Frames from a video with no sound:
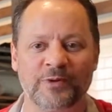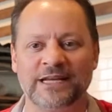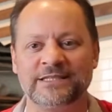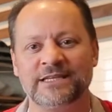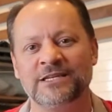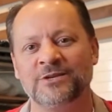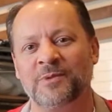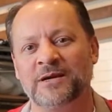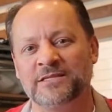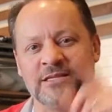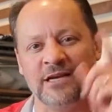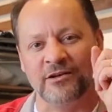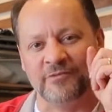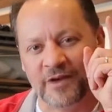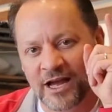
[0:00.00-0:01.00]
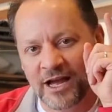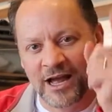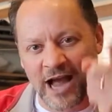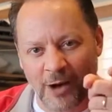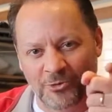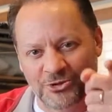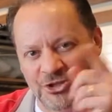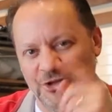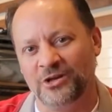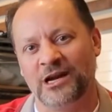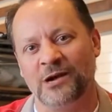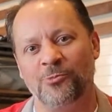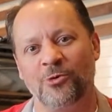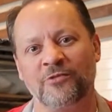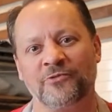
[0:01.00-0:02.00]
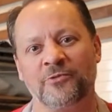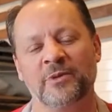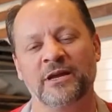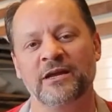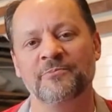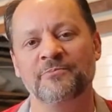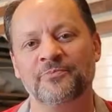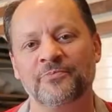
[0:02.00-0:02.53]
And I said to myself, I want you to come work for me.